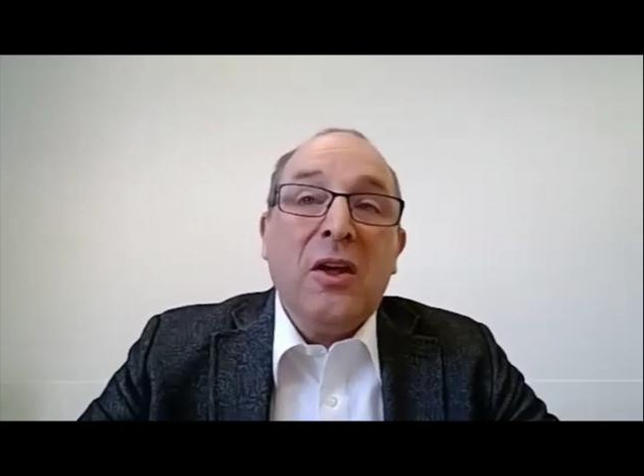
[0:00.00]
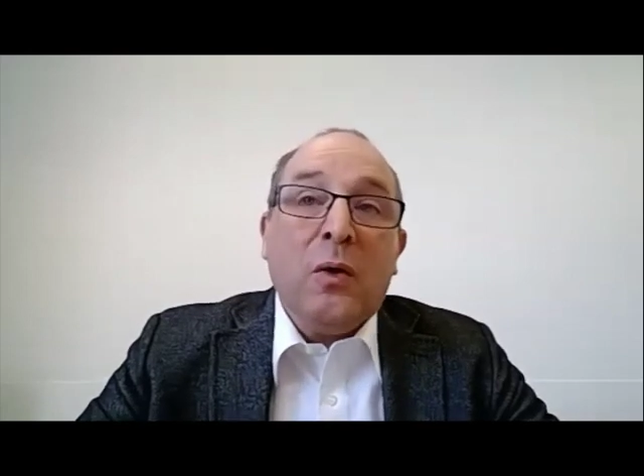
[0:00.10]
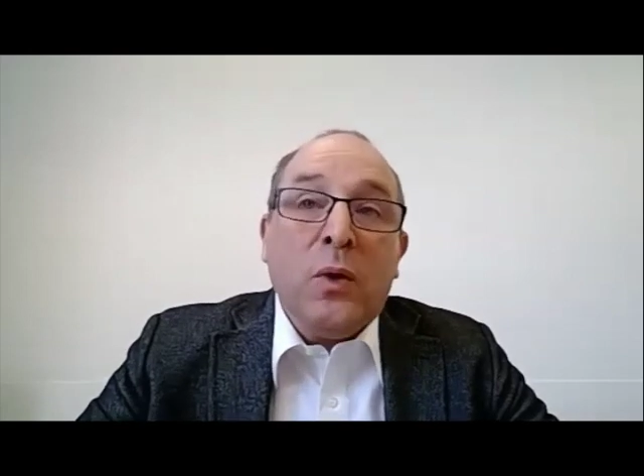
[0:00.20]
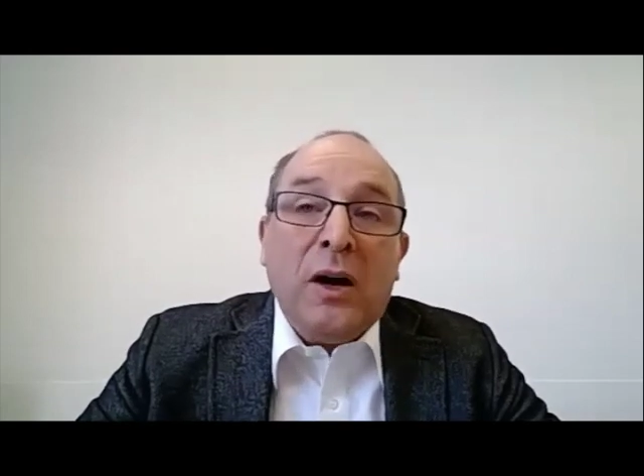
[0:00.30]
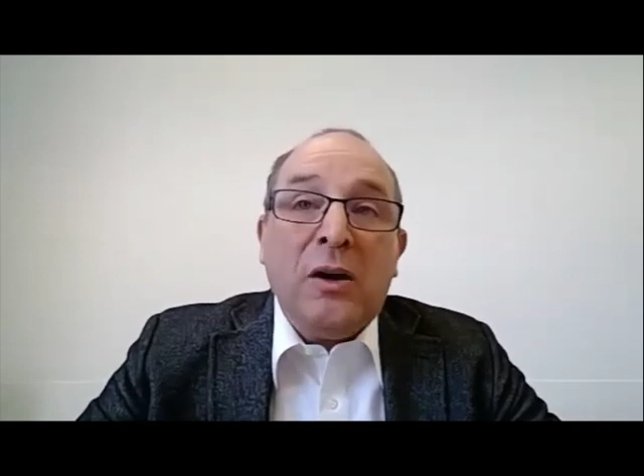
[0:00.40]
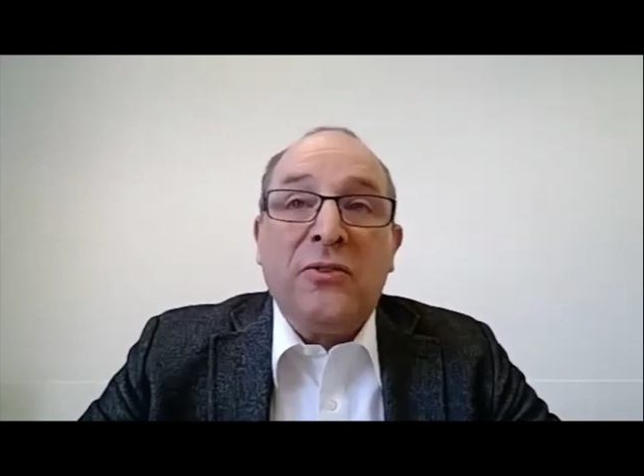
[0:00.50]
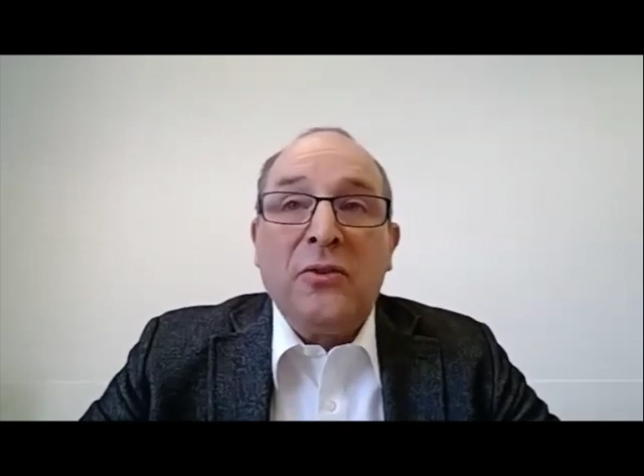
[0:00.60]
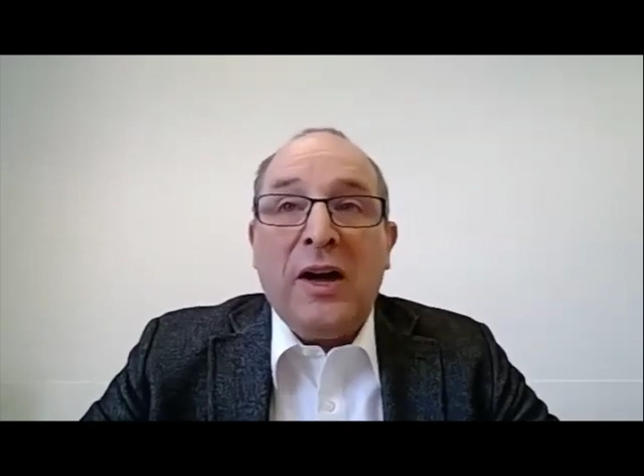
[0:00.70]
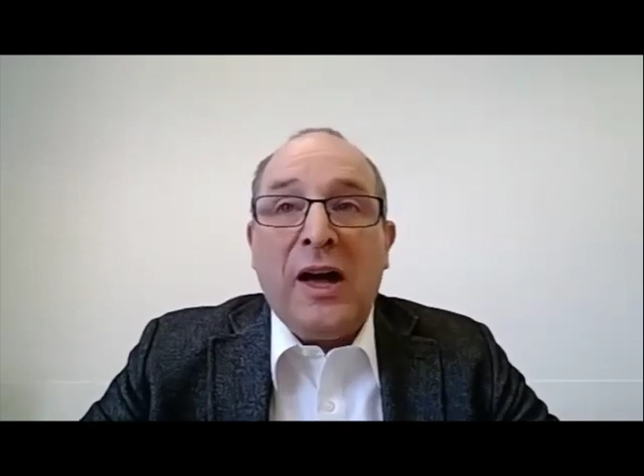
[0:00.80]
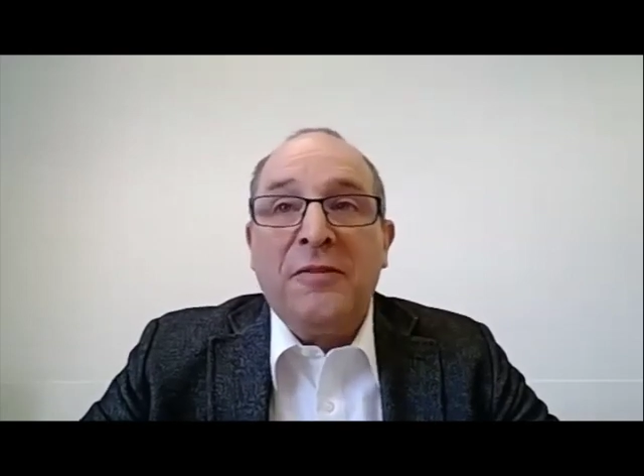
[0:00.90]
We
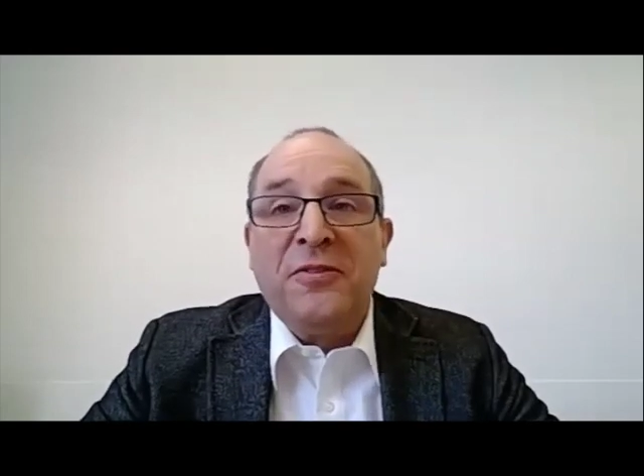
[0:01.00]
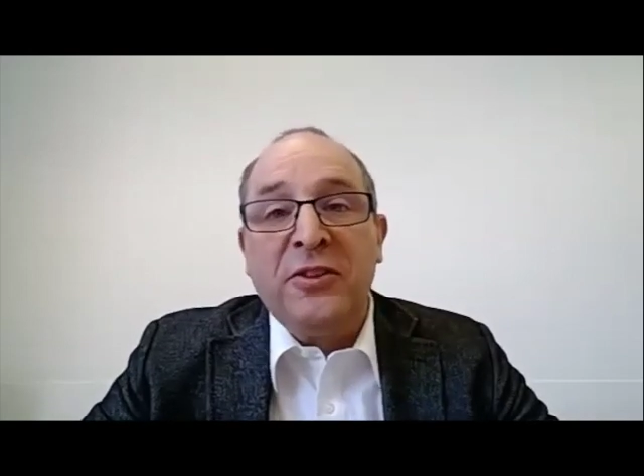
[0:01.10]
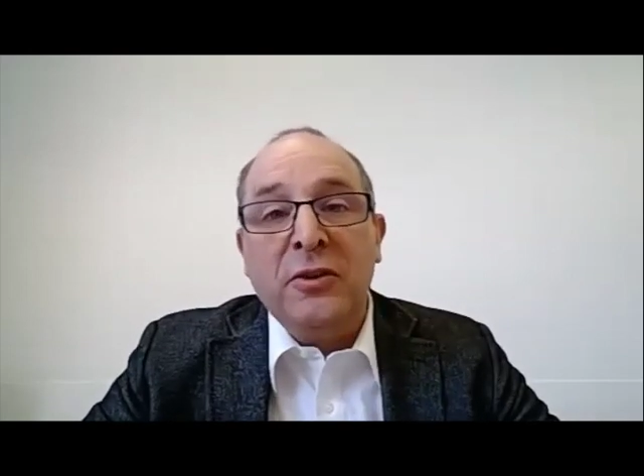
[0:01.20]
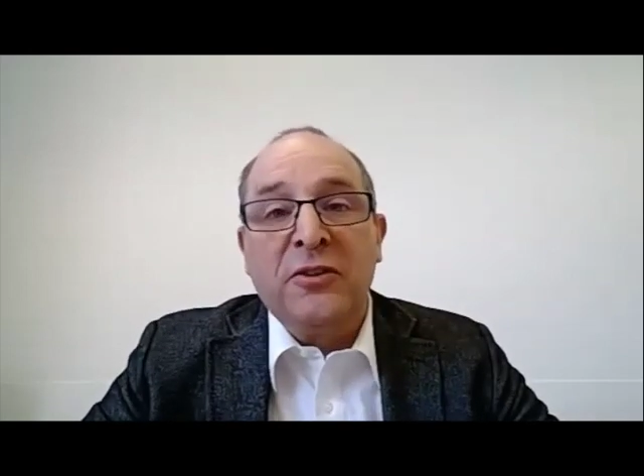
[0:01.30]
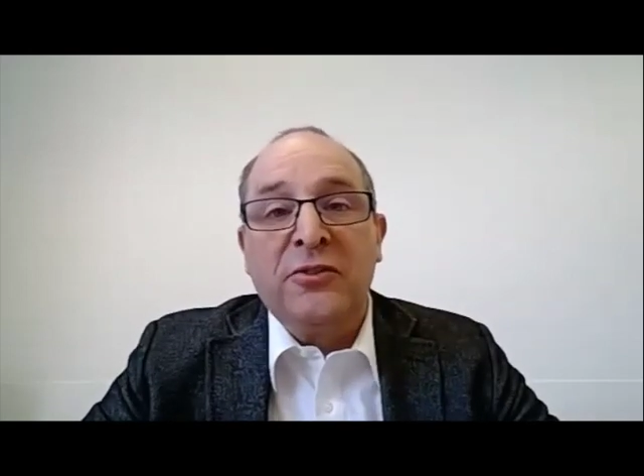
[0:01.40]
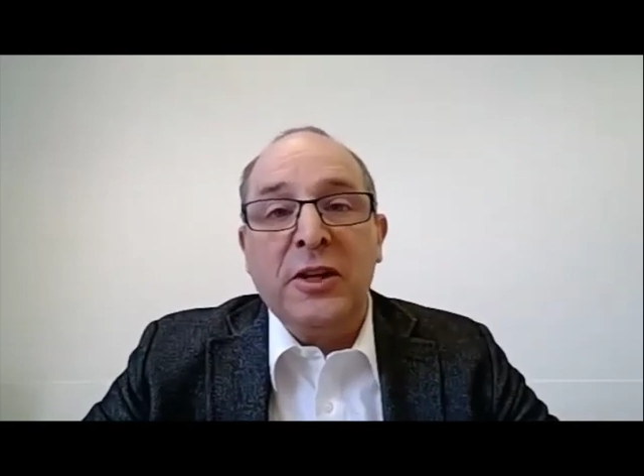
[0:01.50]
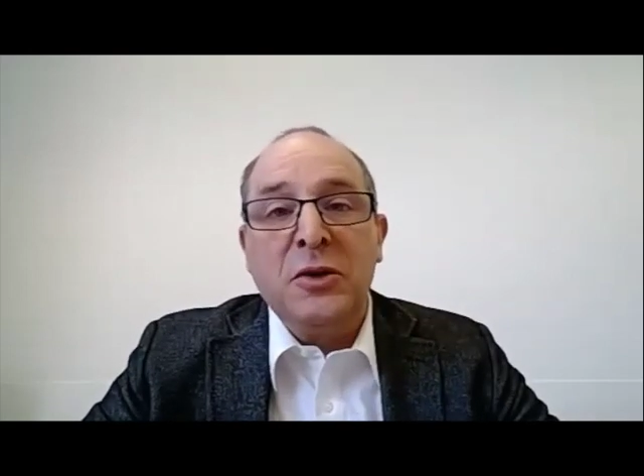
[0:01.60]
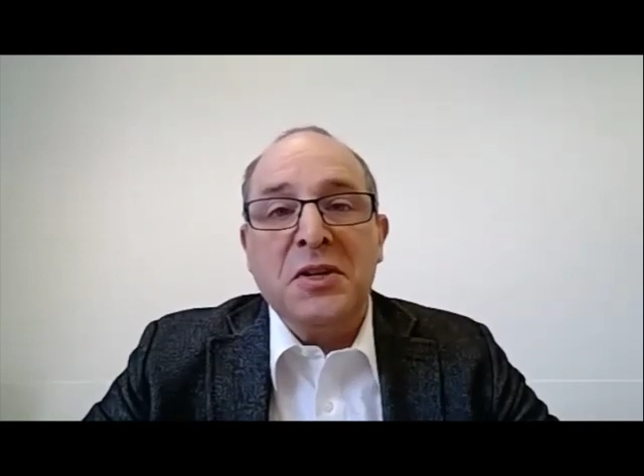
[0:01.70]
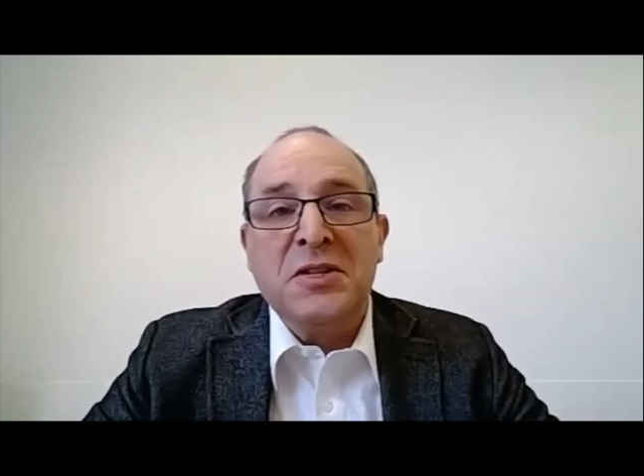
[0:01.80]
also have seal auxiliary